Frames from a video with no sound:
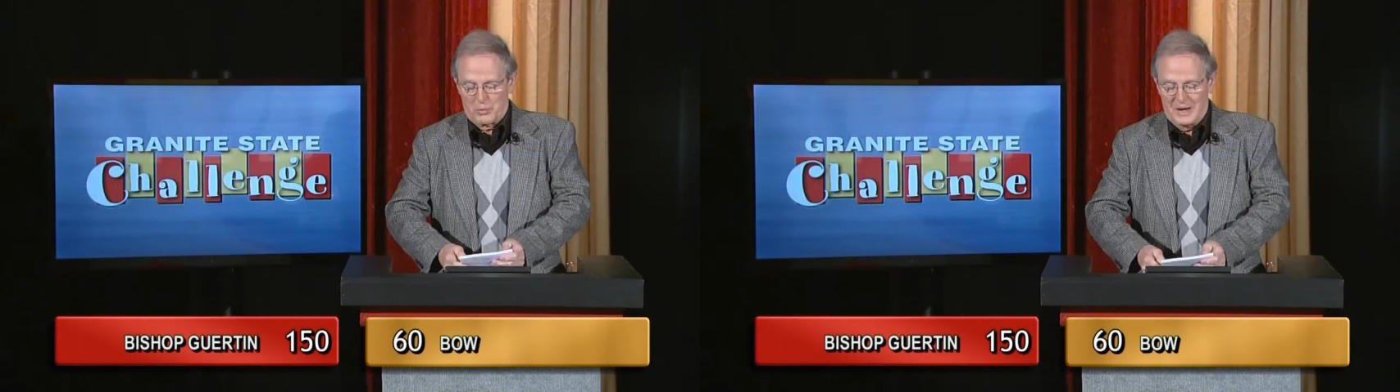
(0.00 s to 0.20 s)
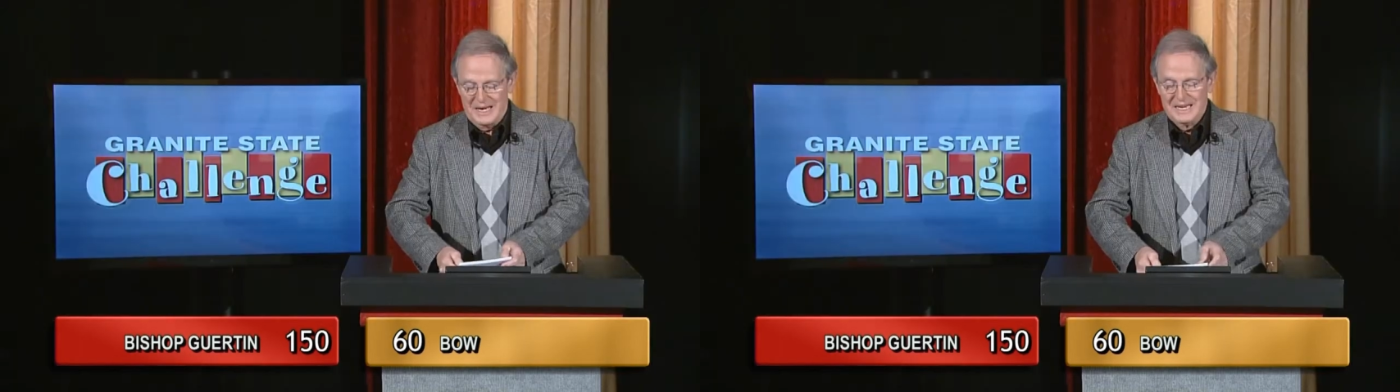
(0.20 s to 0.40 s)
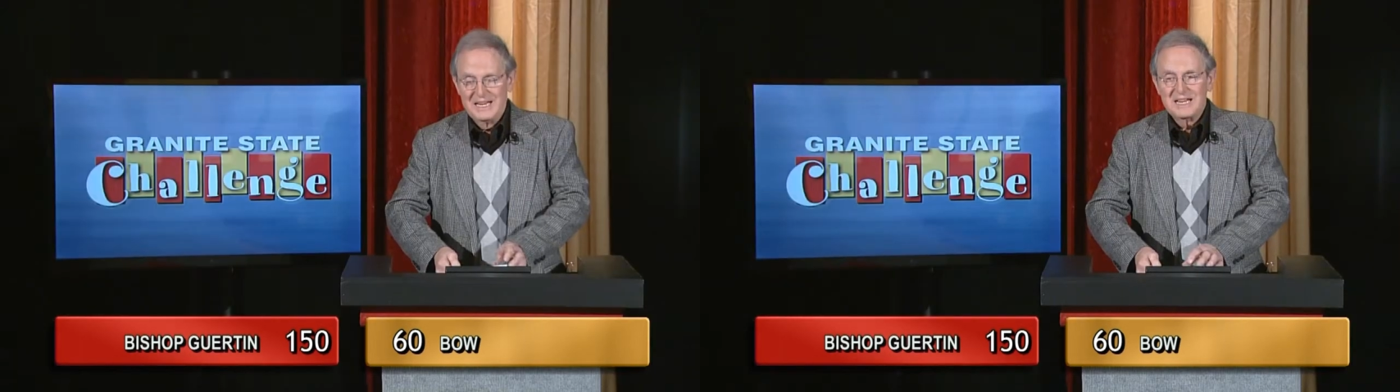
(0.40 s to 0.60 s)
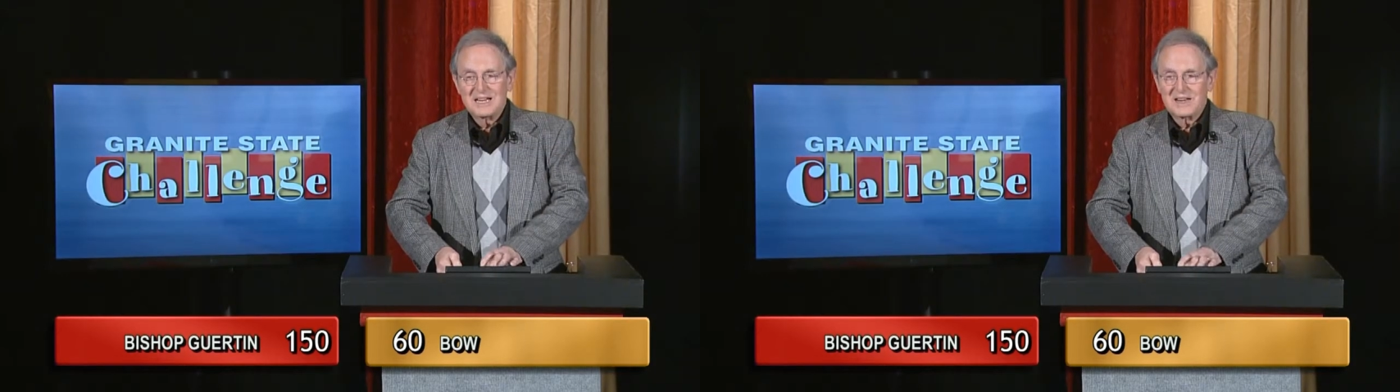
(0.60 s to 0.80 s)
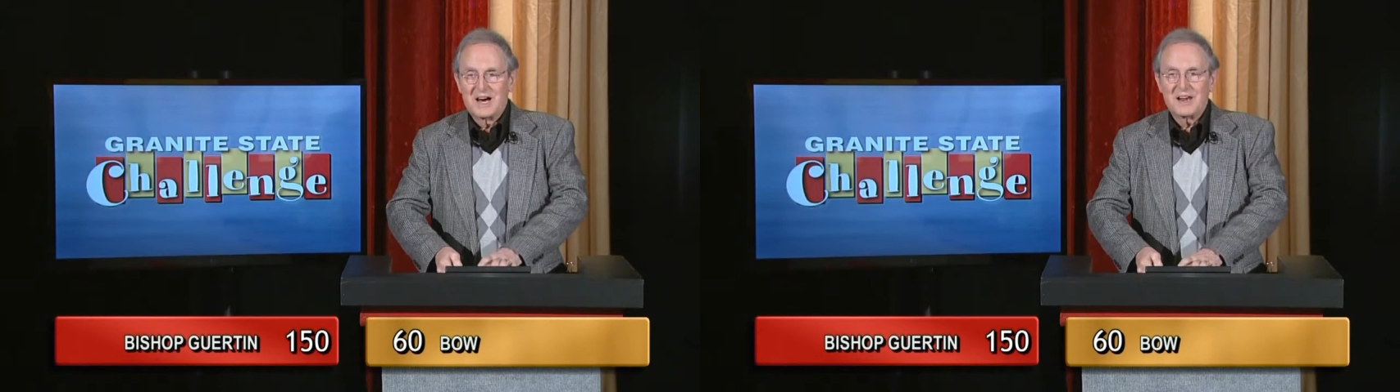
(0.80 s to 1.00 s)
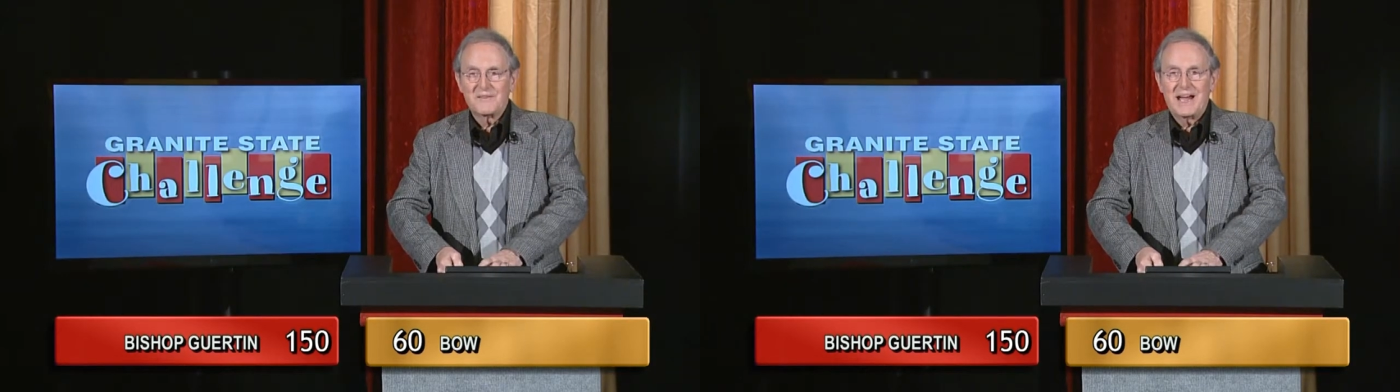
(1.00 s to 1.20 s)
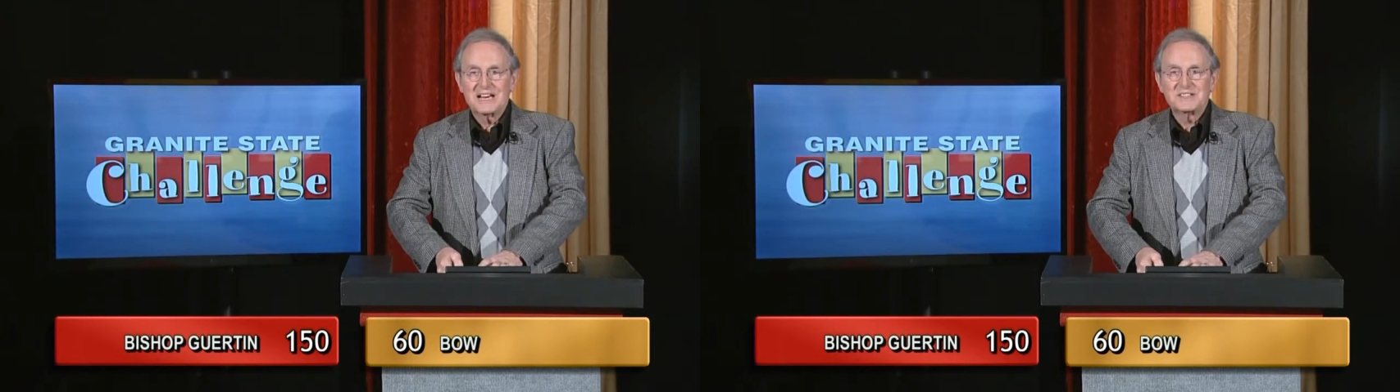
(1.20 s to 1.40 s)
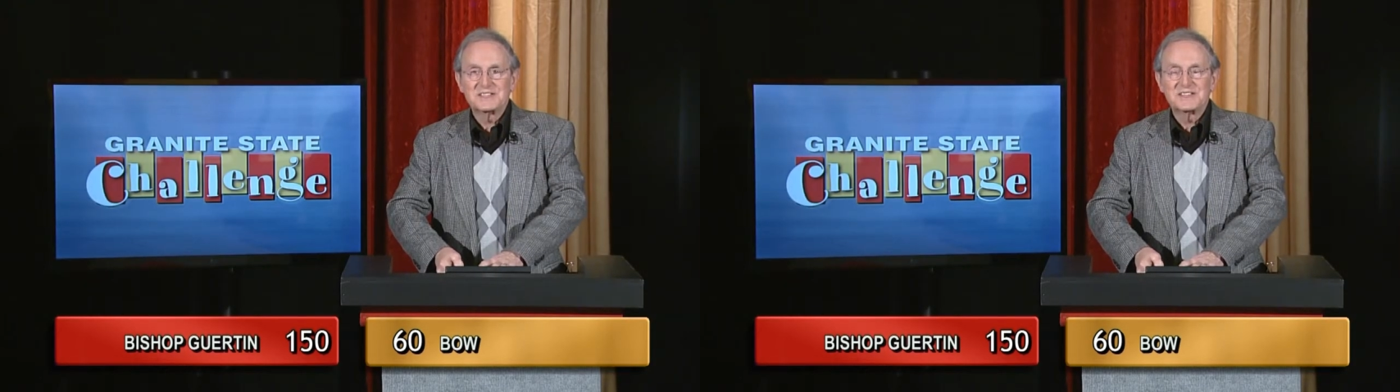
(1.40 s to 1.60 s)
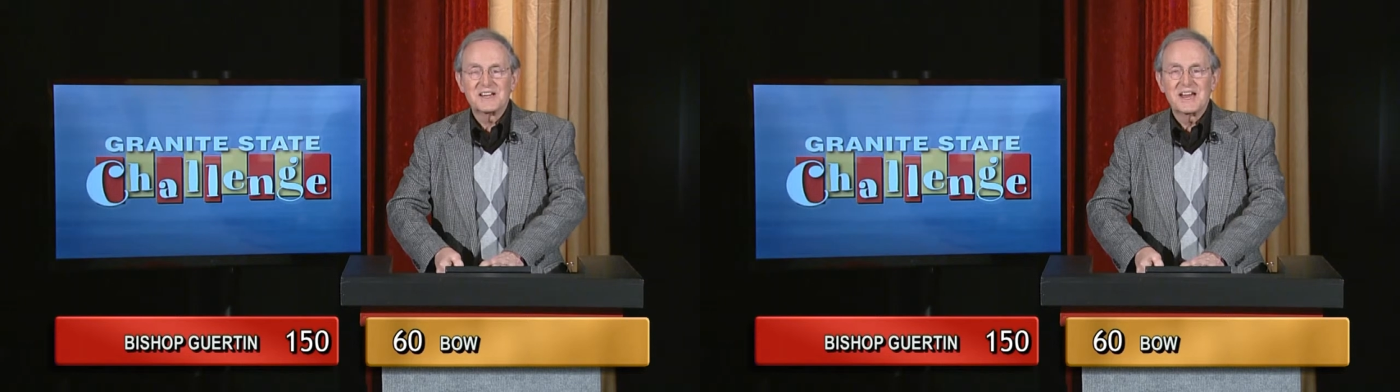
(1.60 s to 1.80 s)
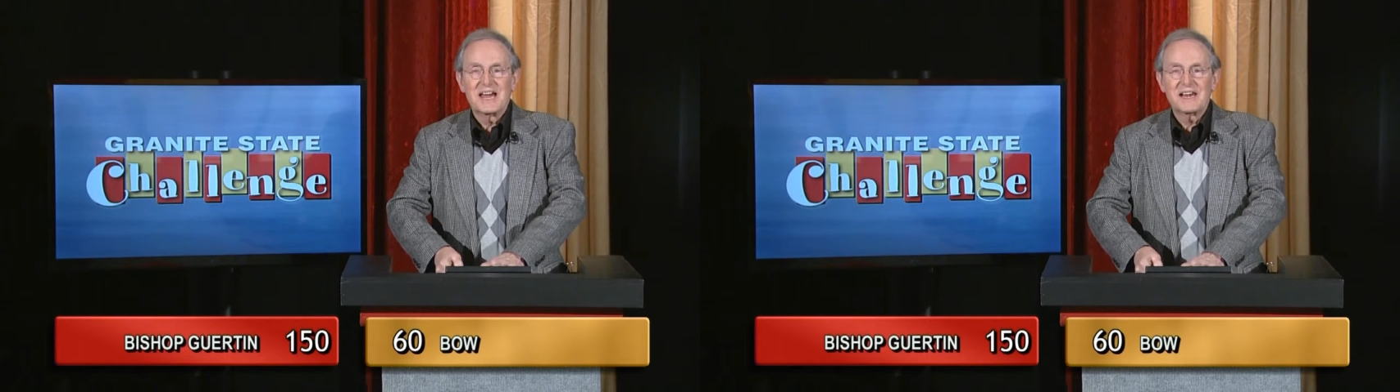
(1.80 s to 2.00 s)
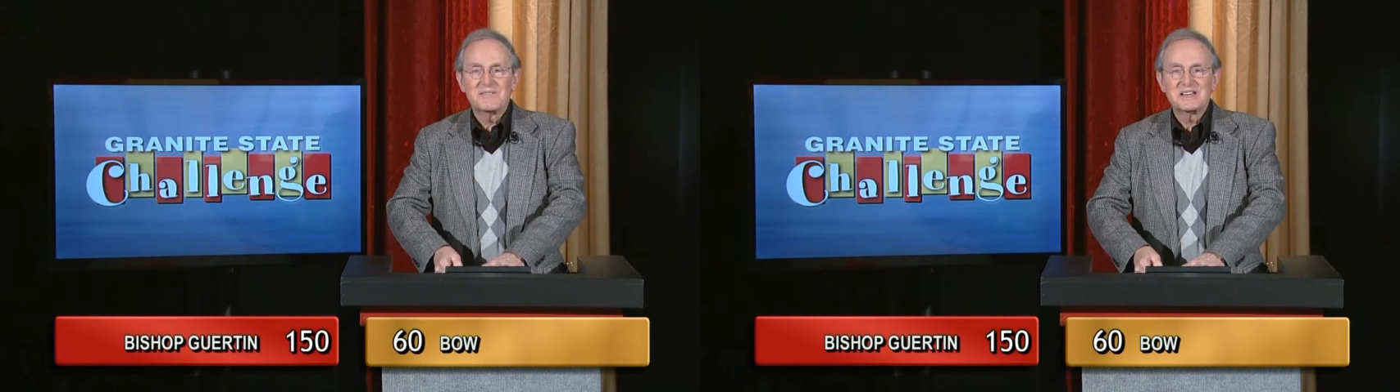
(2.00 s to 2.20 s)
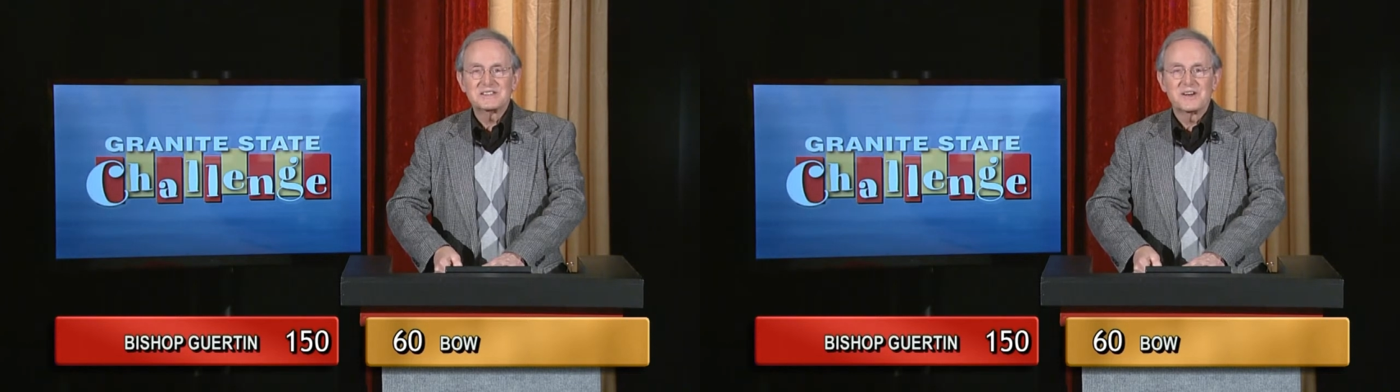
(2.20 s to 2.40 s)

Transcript: one. A lot of action still ahead of us,